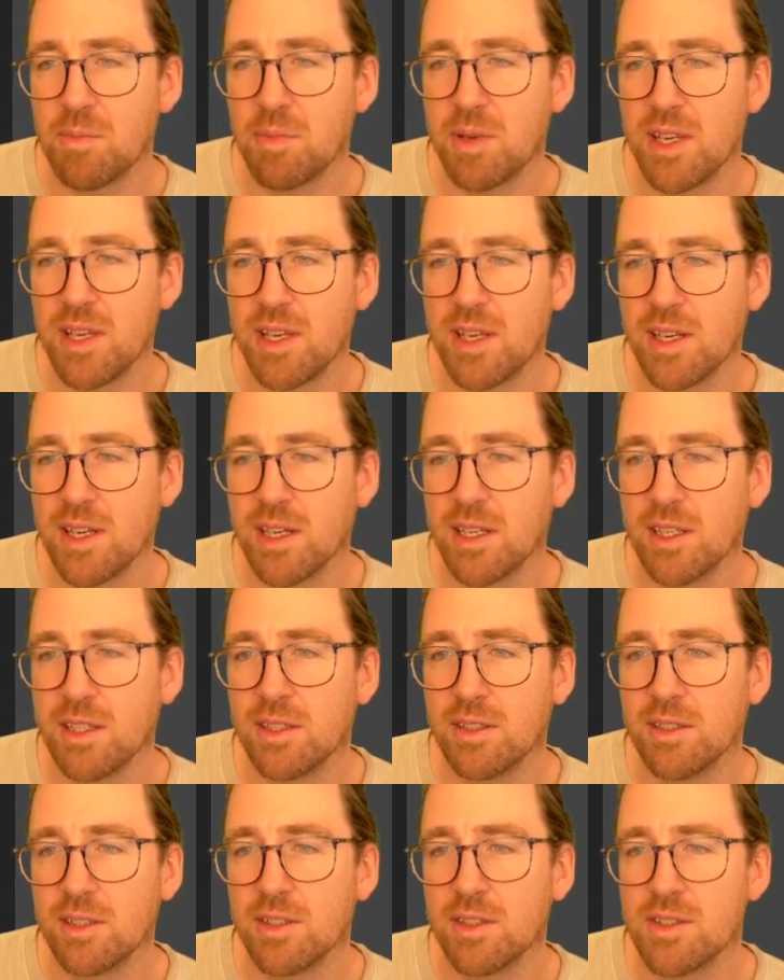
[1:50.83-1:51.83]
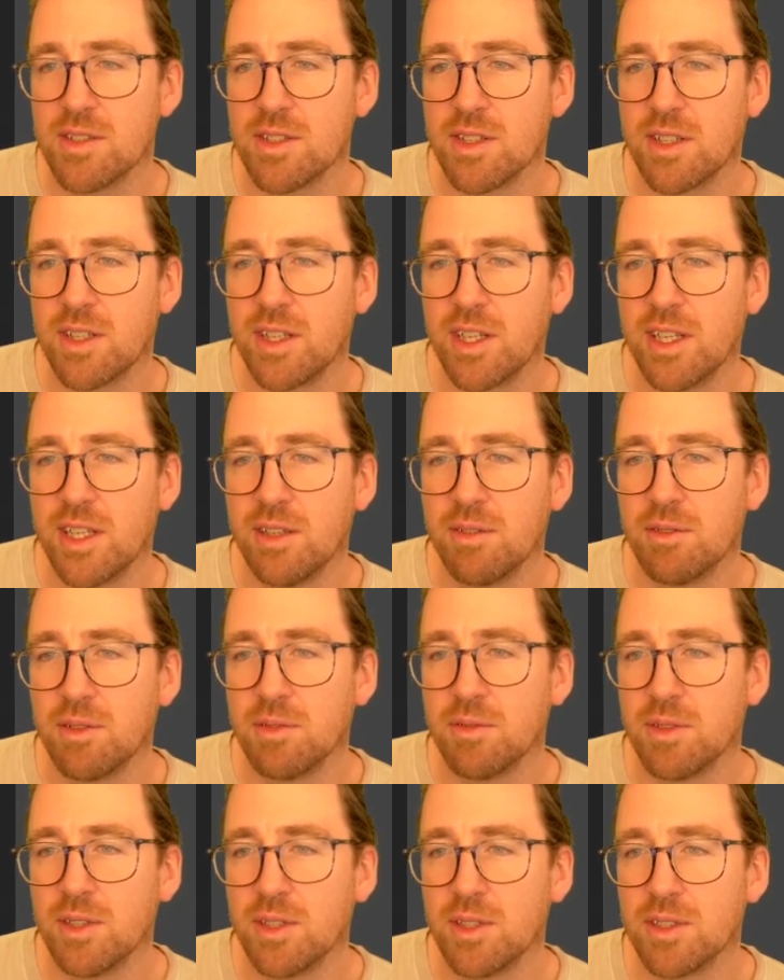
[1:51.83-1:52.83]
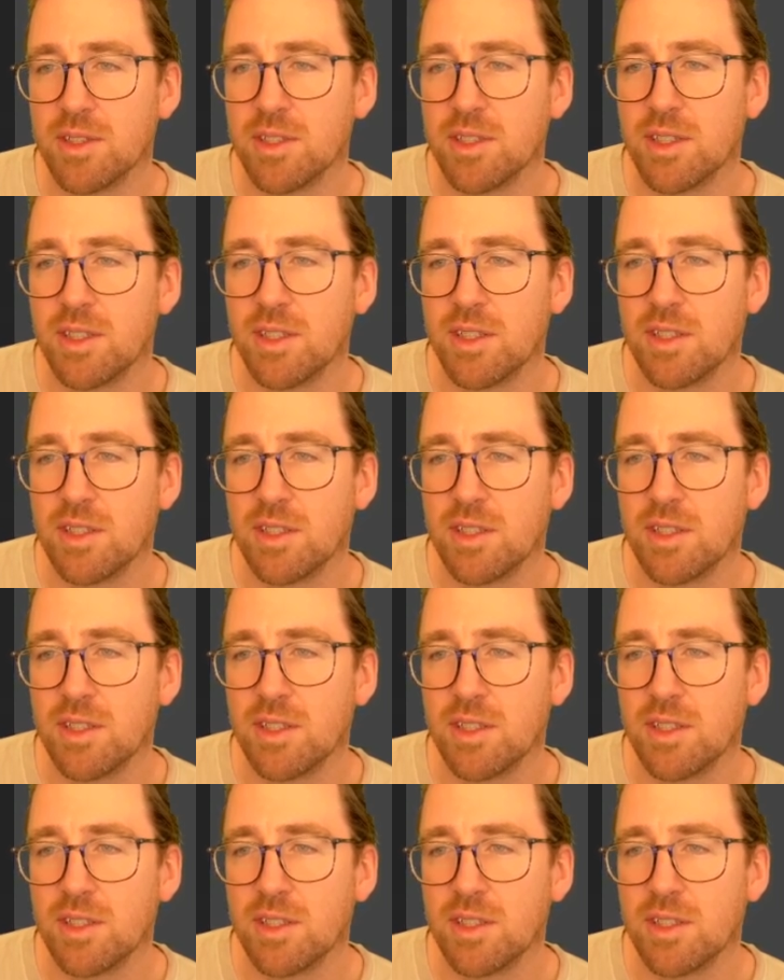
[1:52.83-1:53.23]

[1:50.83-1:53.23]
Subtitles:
here. Oh no, sorry, we want